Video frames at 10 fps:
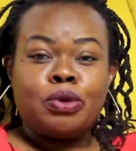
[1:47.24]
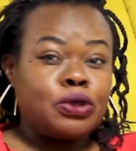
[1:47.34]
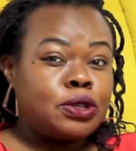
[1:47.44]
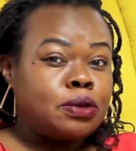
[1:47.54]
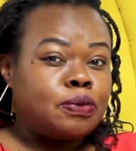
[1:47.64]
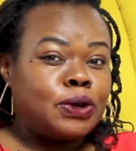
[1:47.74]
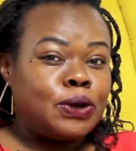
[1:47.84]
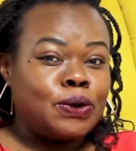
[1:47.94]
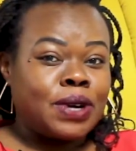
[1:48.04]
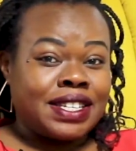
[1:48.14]
Those people
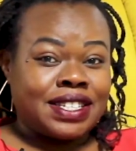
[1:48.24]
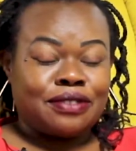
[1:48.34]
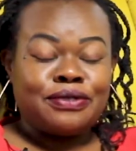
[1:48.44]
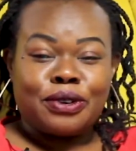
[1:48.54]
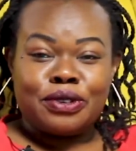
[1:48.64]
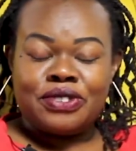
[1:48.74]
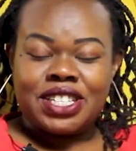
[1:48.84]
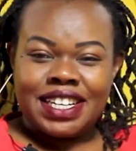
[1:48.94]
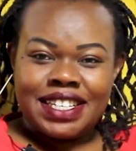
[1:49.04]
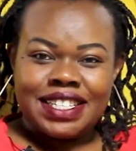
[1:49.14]
who are
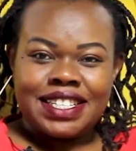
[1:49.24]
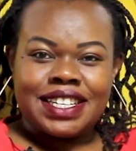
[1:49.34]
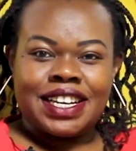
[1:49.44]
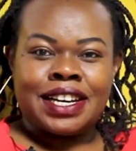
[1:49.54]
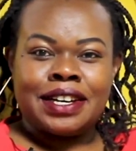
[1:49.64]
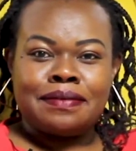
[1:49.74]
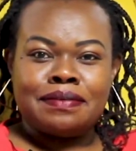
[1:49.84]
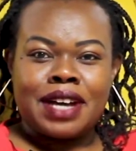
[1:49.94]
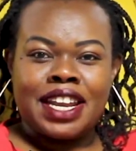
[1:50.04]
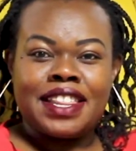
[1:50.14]
self-confident,
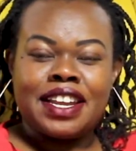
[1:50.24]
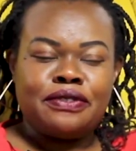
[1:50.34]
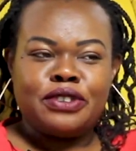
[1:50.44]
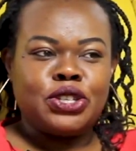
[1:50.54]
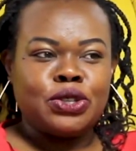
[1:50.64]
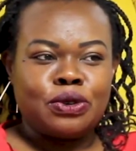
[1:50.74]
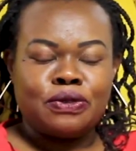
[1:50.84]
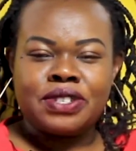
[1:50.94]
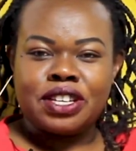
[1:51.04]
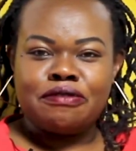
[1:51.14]
another definition
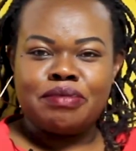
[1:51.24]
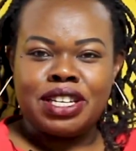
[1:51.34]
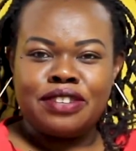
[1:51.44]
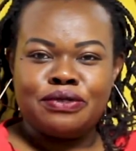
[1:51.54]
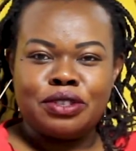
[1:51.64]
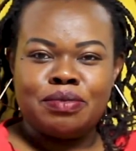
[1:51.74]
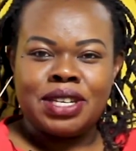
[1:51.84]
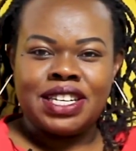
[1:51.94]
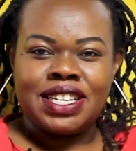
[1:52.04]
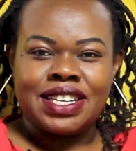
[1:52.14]
of self-belief would
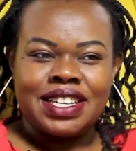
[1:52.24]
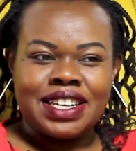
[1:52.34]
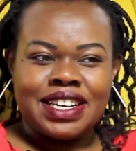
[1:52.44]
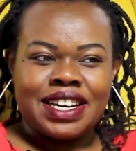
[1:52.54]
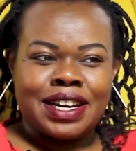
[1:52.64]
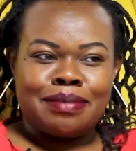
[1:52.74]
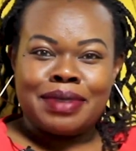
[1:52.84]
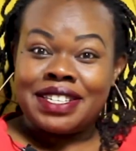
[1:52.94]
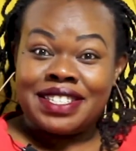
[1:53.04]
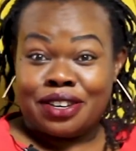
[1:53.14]
be
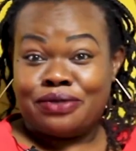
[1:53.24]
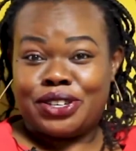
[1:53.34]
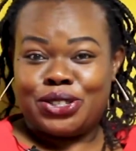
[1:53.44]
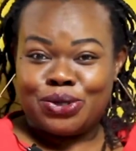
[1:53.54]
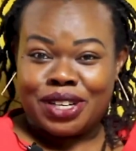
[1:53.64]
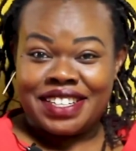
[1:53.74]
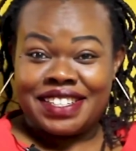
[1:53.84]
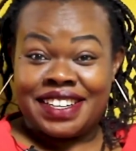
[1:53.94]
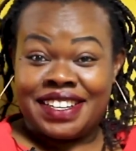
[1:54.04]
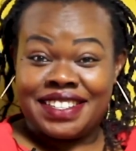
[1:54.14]

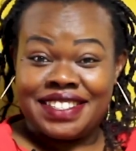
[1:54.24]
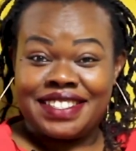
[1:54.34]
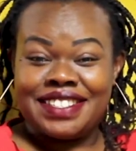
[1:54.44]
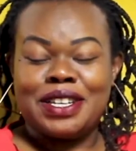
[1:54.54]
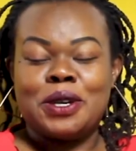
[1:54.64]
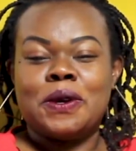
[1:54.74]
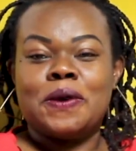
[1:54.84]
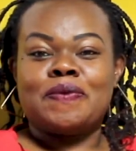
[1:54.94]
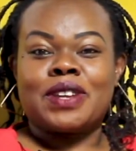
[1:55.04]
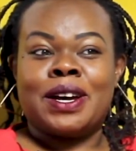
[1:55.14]
self-assuredness,
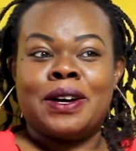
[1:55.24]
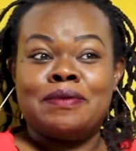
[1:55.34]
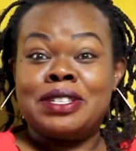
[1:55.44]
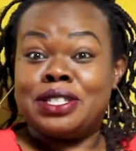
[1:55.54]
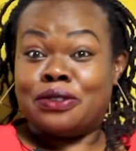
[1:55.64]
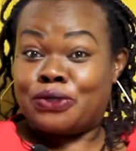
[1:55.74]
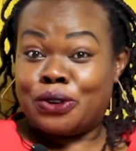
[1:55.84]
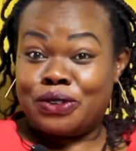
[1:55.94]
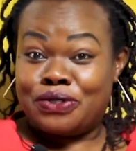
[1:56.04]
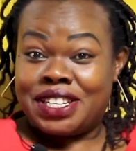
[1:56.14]

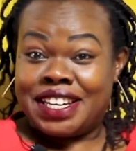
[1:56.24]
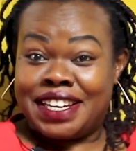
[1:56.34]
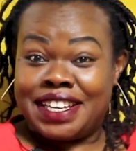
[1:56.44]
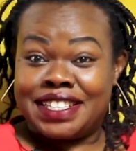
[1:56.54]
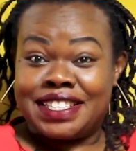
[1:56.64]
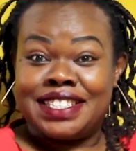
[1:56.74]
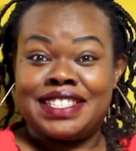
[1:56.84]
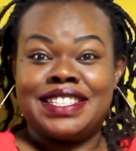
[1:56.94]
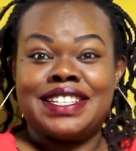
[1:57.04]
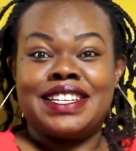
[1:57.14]

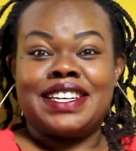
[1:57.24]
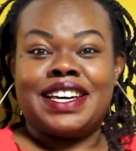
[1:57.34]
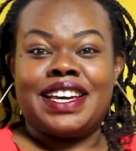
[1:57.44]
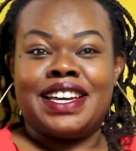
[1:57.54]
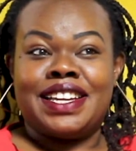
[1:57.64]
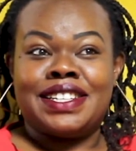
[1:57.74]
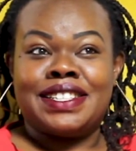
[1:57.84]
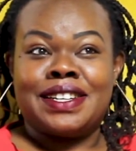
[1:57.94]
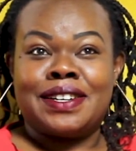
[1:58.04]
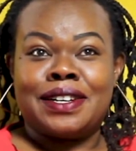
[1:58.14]
self-confidence, and
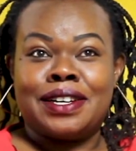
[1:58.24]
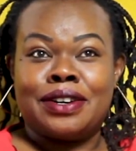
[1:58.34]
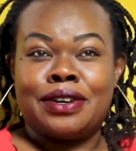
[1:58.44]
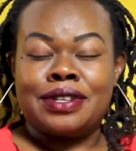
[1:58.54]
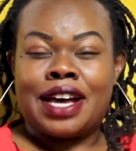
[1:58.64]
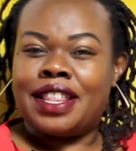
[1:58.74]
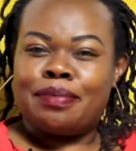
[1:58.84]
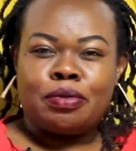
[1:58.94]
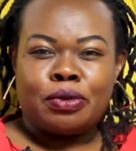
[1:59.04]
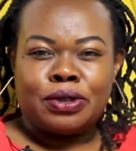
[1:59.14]
other
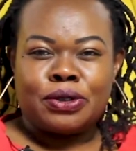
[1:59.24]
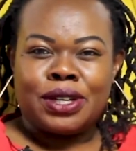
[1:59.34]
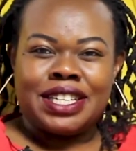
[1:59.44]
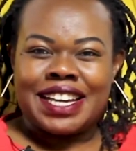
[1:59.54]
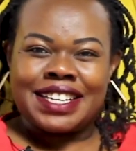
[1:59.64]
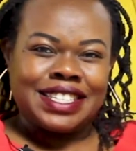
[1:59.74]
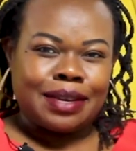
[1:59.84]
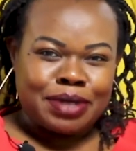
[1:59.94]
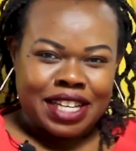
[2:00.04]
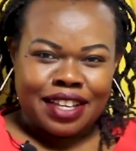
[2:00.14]
people would call it
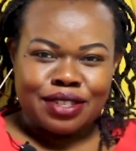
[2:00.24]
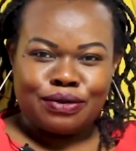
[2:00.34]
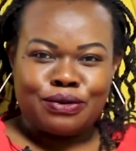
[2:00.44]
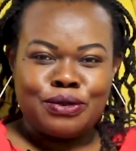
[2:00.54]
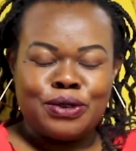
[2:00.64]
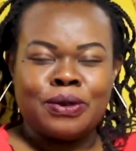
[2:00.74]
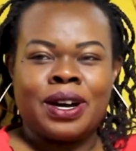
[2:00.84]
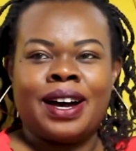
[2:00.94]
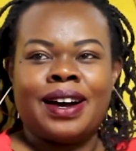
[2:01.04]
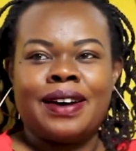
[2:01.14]
acceptance of who you
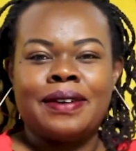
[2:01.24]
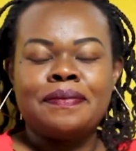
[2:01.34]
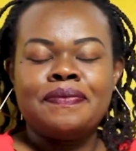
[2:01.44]
are.